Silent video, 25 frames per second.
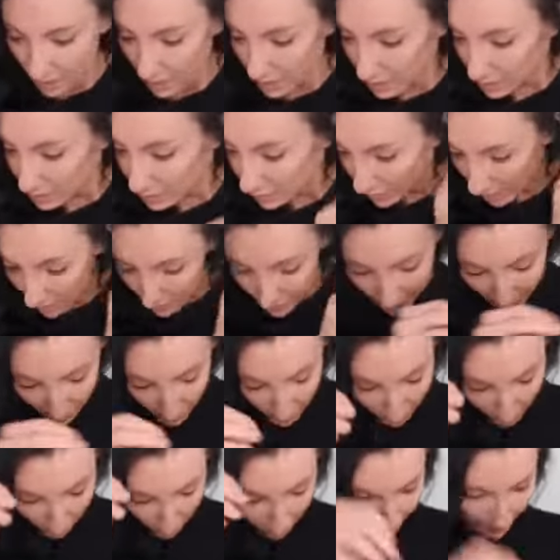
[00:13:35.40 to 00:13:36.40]
So that's
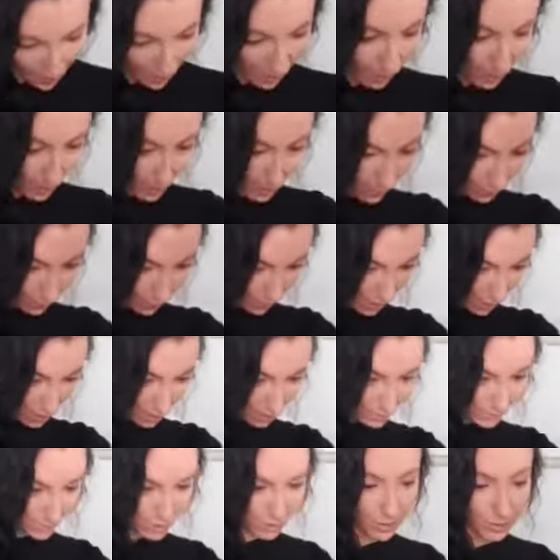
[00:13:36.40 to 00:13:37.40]
actually my
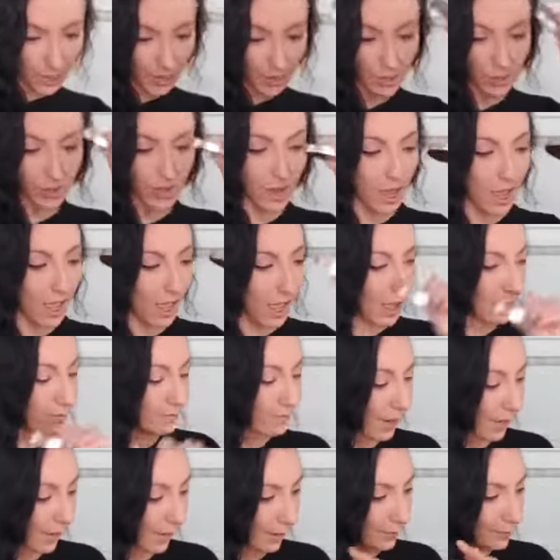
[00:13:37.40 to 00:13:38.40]
bronzer. I thought I had
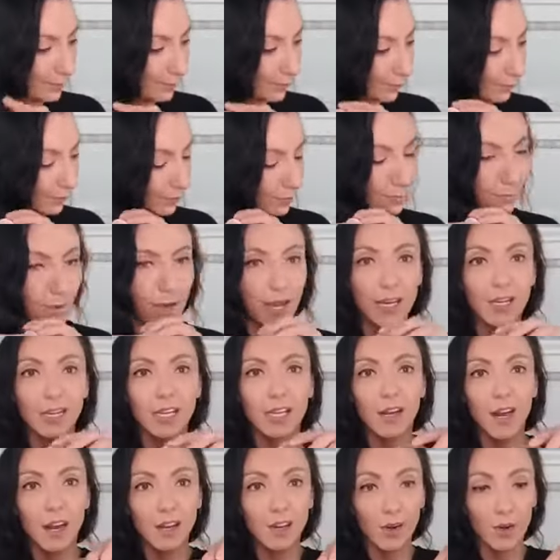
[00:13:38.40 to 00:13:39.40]
mine
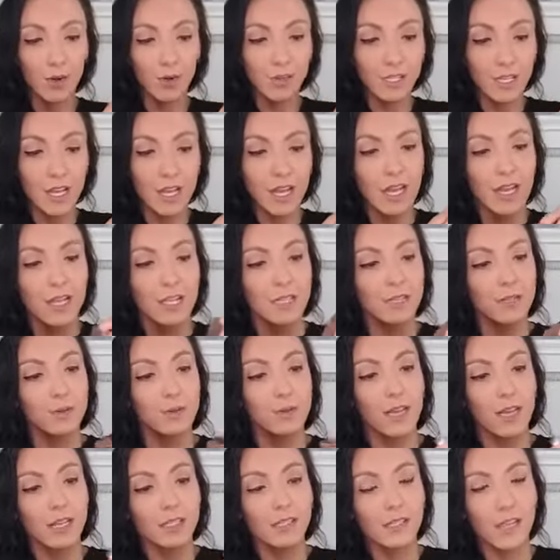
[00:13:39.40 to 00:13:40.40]
here, I don't. So
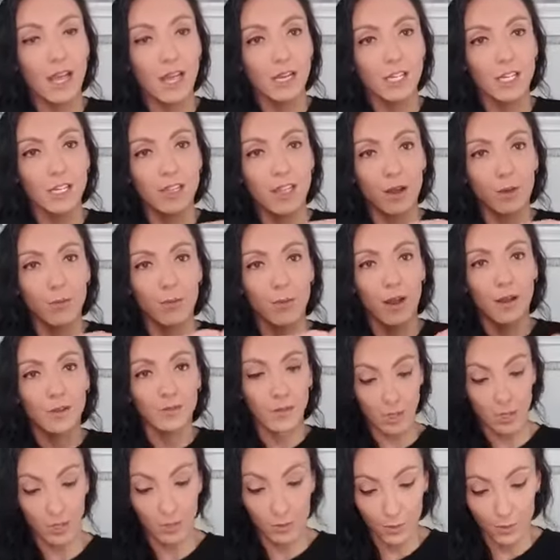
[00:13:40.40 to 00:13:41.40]
that's actually their
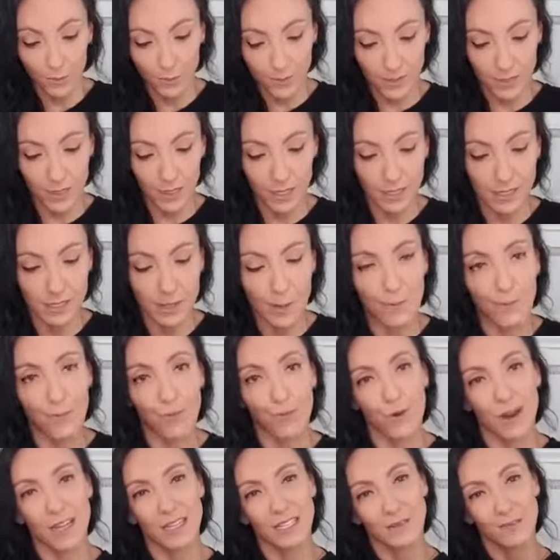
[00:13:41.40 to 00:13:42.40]
bronzer. Oops, it's a
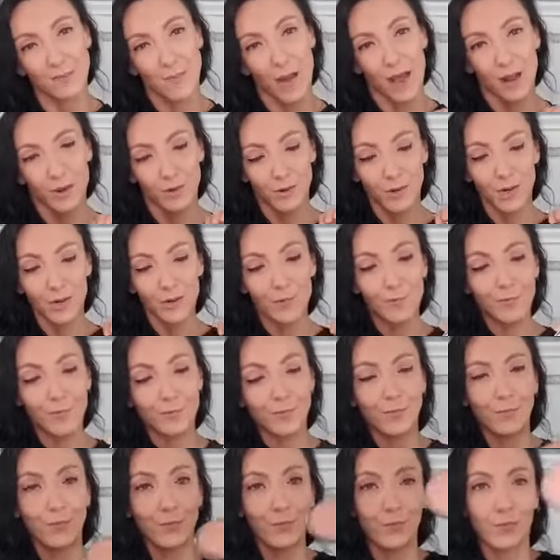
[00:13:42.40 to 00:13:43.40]
pressed powder,
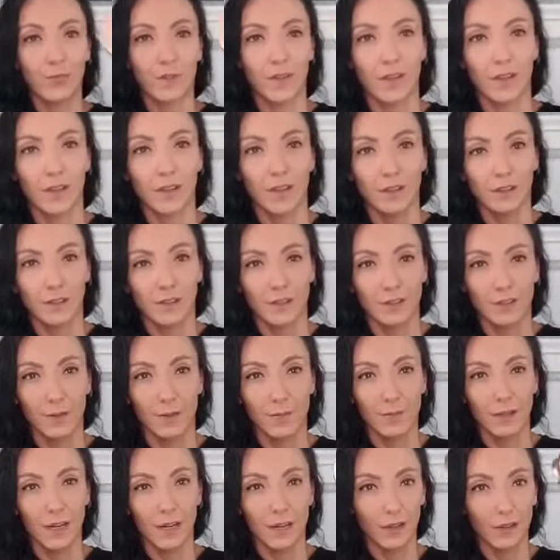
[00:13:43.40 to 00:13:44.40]

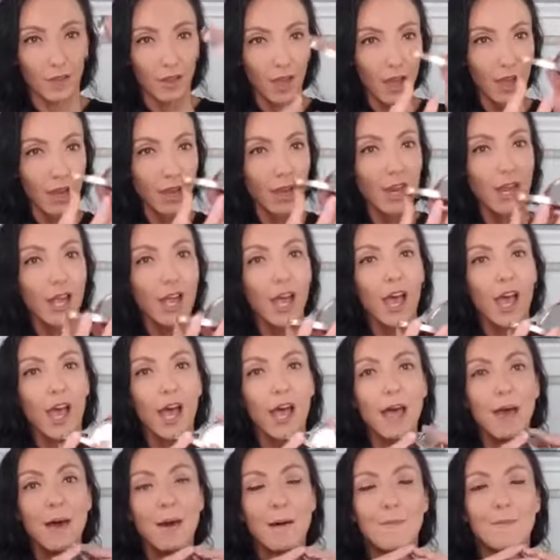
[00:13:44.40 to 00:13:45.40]
something like that.
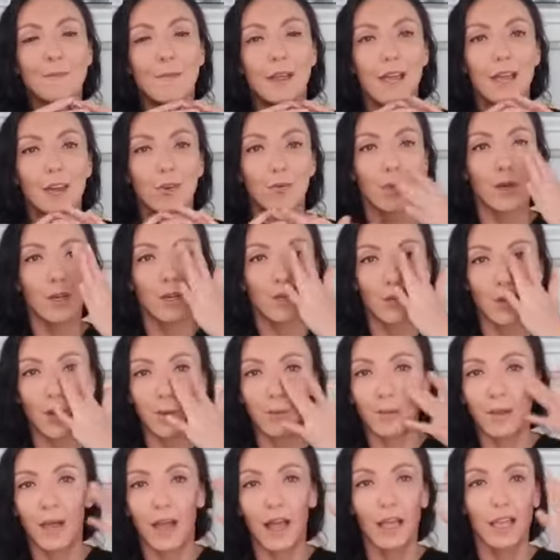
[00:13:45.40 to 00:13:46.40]
And when you
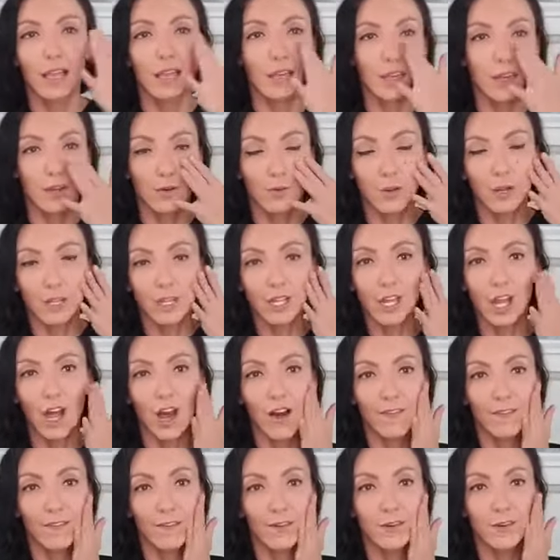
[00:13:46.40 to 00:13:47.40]
apply it, it really
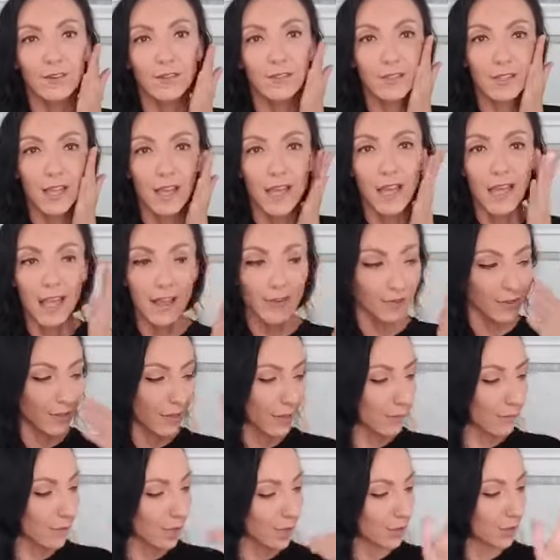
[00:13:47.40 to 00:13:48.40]
covers
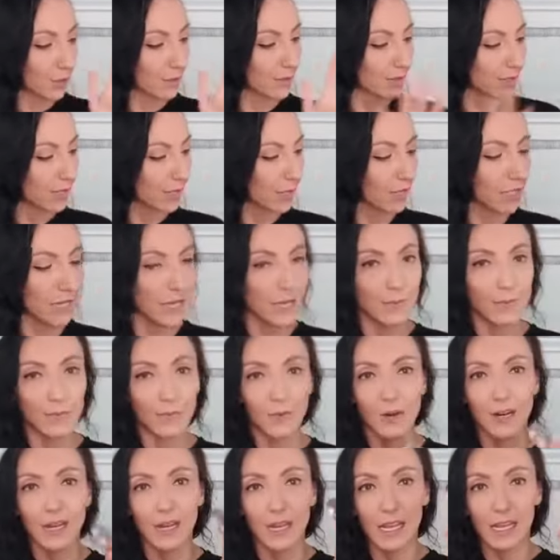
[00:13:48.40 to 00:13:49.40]
everything, but your skin keep
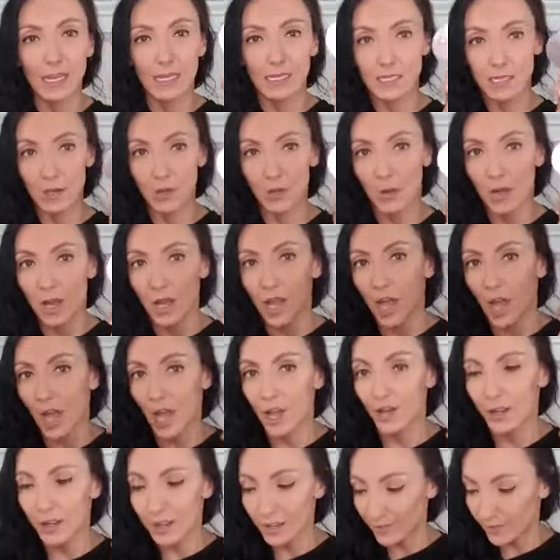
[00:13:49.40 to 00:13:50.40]
breathing. So a
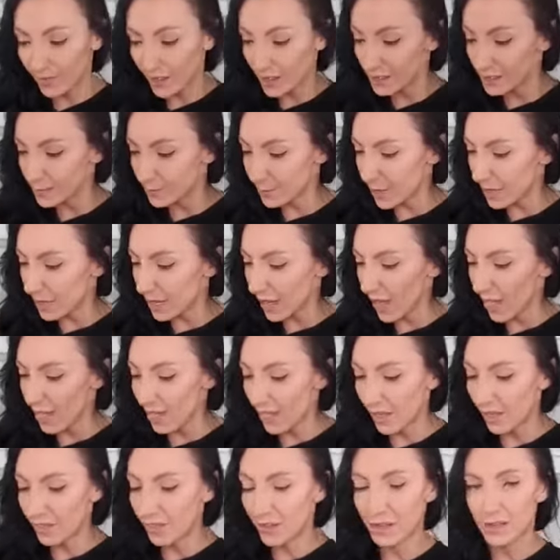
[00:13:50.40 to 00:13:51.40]
good investment. And
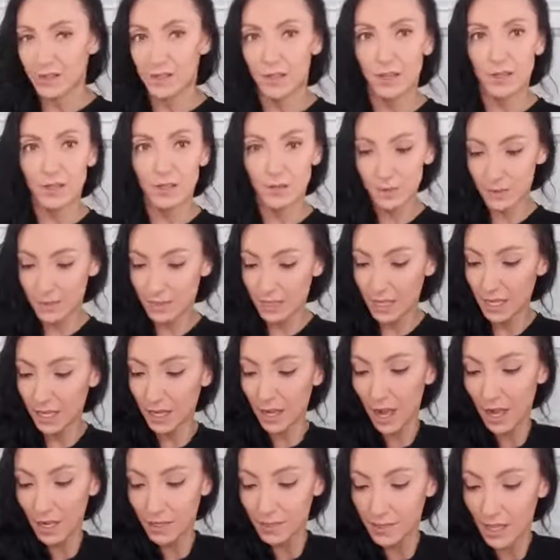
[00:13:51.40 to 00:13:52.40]
then there's also zinc
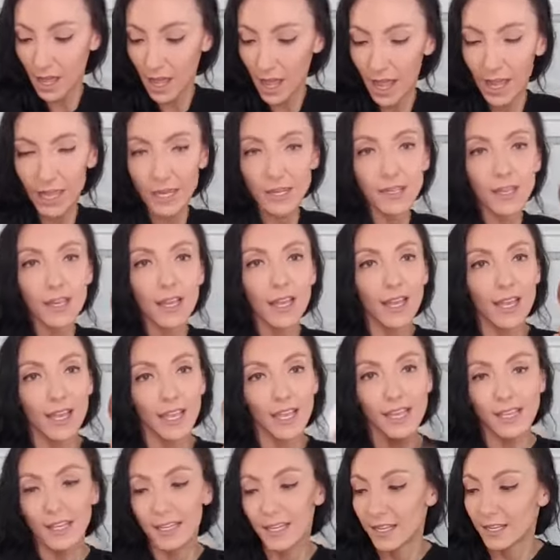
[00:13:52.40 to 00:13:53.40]
oxide
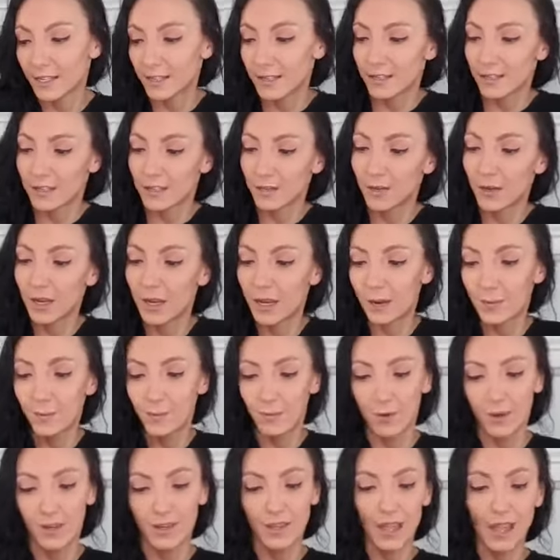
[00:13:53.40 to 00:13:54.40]
in it, so it
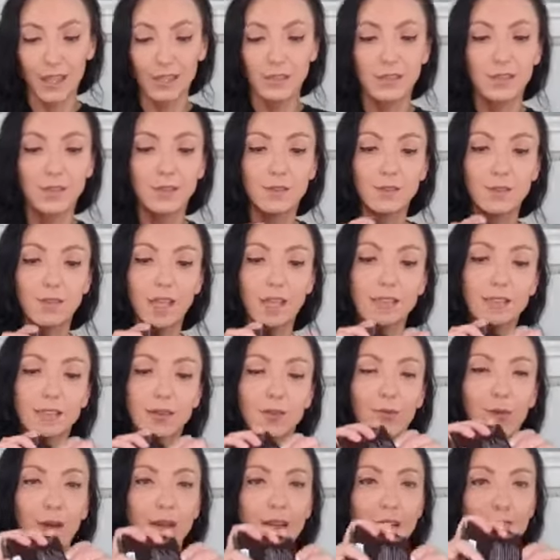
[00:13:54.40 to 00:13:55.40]
protects. So that's a
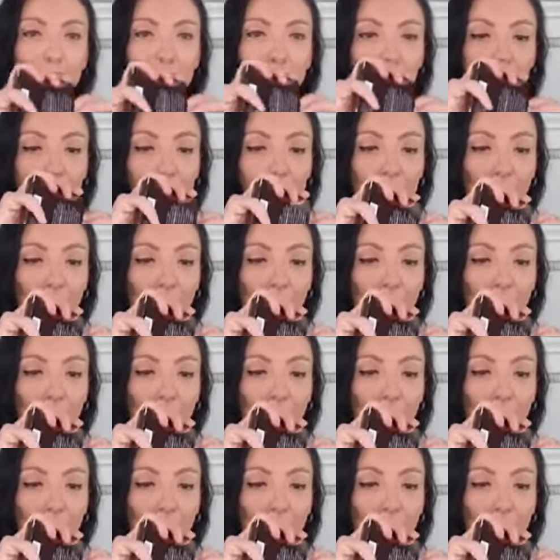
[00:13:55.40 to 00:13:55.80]
one here.